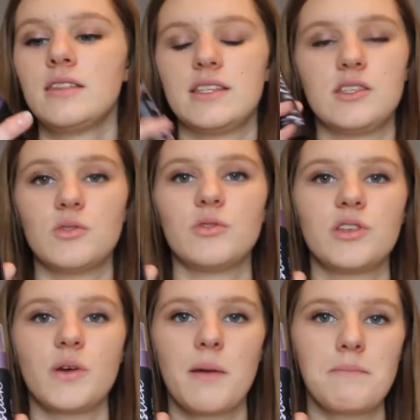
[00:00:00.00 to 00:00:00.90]
This is
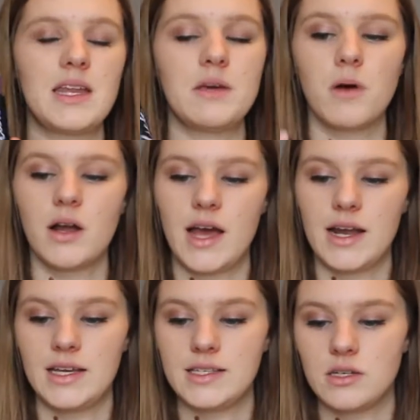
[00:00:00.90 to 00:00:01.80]
also a mini one
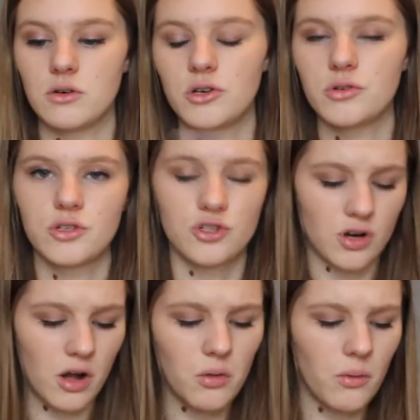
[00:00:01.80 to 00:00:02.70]
and it's the oil
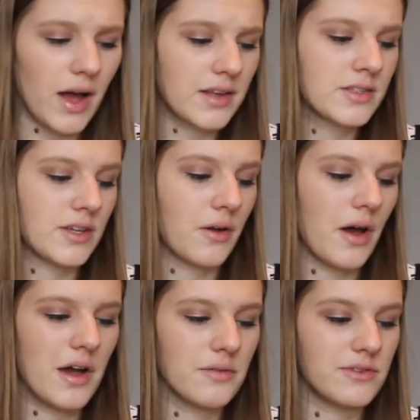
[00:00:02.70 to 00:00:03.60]
control one, so
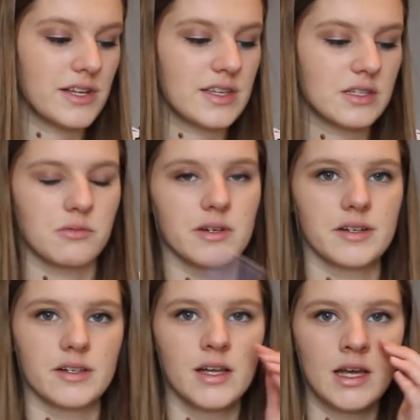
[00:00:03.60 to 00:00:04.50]
hopefully this
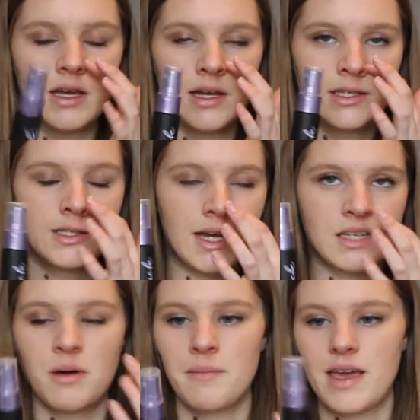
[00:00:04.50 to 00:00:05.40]
will
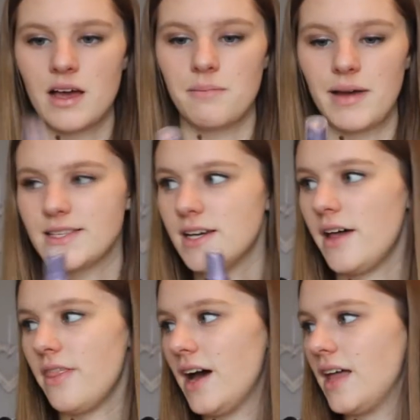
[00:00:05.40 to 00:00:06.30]
set my makeup
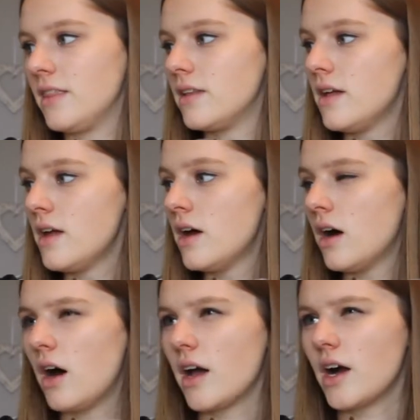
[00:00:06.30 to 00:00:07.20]
better than
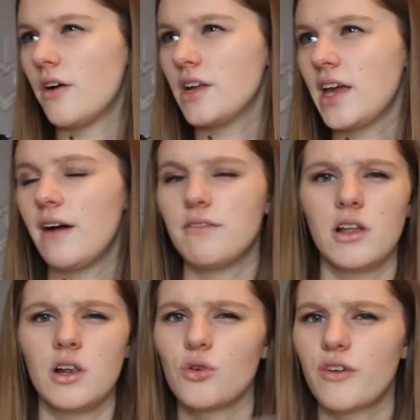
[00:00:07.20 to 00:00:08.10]
I currently have
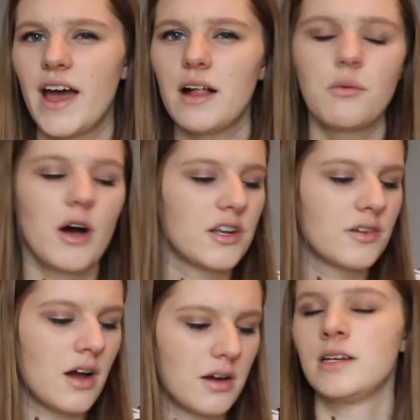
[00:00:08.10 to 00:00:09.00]
a L'Oreal one.